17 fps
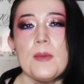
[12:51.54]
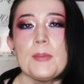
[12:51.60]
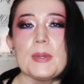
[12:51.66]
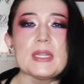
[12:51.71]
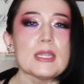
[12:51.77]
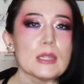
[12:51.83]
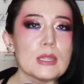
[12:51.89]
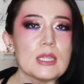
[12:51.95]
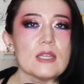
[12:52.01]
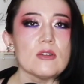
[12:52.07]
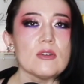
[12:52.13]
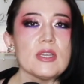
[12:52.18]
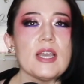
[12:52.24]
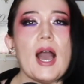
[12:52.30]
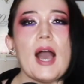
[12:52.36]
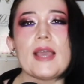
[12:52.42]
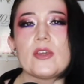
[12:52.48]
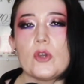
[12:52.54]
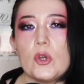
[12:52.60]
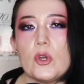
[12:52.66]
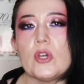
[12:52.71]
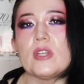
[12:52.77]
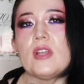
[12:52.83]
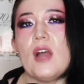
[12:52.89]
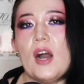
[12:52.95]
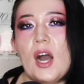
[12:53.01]
But in theory, I
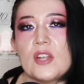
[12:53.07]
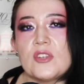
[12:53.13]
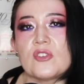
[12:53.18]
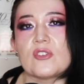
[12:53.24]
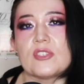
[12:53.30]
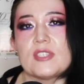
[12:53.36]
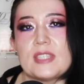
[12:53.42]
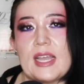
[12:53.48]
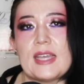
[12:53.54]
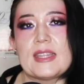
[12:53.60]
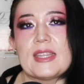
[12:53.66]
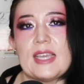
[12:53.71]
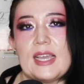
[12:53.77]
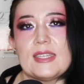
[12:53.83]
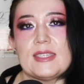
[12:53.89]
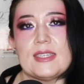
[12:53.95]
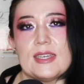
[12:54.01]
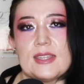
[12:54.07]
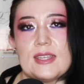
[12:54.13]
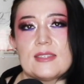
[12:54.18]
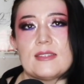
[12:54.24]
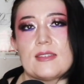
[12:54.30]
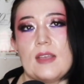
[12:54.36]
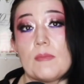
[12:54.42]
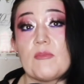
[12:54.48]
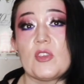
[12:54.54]
could understand the idea that
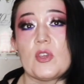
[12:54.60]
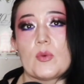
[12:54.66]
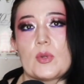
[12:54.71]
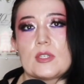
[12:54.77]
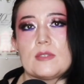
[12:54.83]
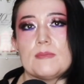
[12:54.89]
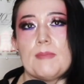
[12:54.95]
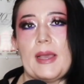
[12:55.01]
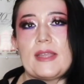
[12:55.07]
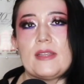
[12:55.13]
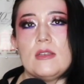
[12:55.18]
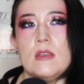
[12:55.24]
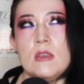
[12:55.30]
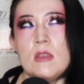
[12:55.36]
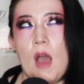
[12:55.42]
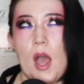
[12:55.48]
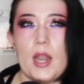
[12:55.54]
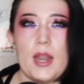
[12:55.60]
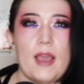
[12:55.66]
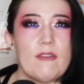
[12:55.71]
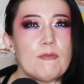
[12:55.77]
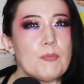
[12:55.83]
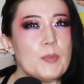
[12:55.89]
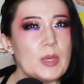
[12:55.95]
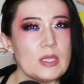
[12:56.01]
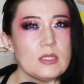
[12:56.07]
some viewers might not
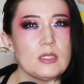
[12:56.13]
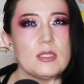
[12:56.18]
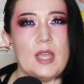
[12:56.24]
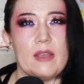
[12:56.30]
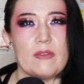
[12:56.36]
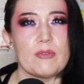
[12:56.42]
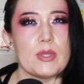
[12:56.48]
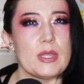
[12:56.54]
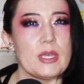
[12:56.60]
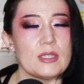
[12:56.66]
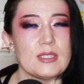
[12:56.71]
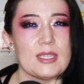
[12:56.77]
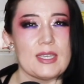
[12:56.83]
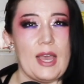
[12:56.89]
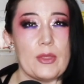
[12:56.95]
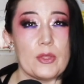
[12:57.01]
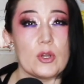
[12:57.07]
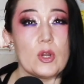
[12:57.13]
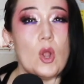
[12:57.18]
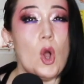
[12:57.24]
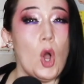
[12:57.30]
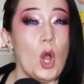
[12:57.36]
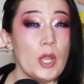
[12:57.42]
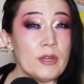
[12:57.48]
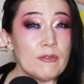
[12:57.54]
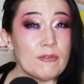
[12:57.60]
have pieced everything together
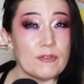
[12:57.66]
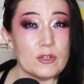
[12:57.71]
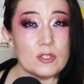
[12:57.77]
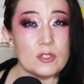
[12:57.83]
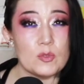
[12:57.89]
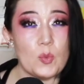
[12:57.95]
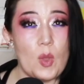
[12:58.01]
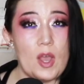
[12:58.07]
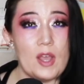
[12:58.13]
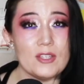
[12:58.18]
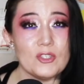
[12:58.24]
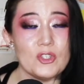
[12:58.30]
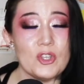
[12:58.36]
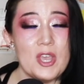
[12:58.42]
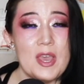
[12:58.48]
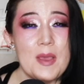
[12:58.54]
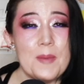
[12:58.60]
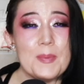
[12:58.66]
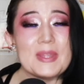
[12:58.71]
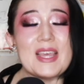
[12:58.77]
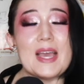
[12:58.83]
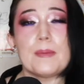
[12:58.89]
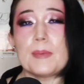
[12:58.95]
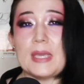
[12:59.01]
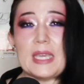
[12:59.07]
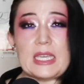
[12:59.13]
on a first watch. But
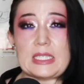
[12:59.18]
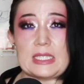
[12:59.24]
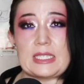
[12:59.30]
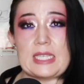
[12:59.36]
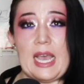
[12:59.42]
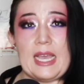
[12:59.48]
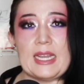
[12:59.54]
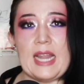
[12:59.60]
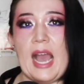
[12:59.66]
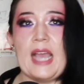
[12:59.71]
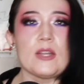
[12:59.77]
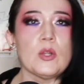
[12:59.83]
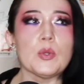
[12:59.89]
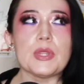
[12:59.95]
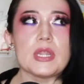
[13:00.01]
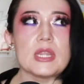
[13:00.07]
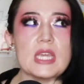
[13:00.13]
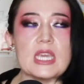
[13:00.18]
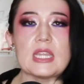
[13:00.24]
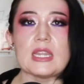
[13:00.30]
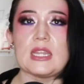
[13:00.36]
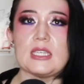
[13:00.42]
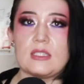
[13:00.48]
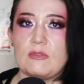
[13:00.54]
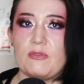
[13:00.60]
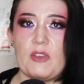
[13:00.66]
that being said, I don't think
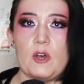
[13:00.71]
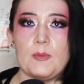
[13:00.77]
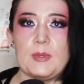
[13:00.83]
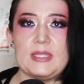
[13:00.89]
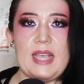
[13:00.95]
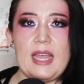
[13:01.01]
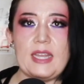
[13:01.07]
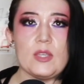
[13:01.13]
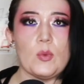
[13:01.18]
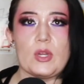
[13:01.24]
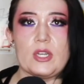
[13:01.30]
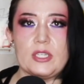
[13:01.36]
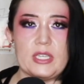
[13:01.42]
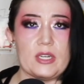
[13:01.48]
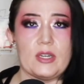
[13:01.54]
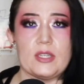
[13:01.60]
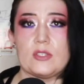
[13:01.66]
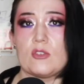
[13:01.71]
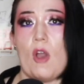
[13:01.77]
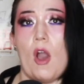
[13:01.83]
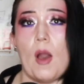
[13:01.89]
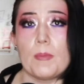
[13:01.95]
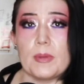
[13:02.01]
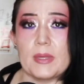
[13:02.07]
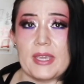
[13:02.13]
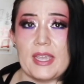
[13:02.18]
this film is anywhere near as
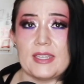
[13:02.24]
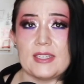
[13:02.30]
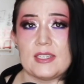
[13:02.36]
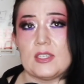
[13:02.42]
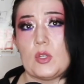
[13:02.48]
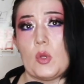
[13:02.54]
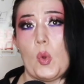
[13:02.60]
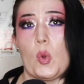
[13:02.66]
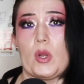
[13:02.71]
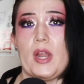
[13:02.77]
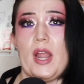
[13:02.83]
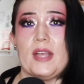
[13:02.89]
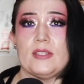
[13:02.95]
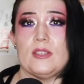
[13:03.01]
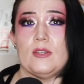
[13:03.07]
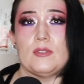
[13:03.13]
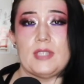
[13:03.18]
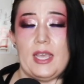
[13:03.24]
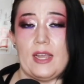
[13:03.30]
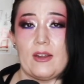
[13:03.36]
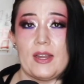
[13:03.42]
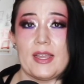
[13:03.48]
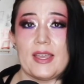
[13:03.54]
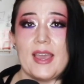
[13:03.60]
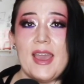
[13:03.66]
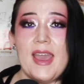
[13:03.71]
complicated or
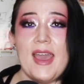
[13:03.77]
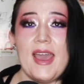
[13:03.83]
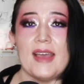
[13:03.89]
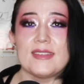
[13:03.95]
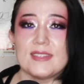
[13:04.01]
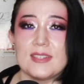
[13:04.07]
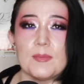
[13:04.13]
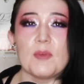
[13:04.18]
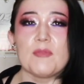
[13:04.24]
esoteric as some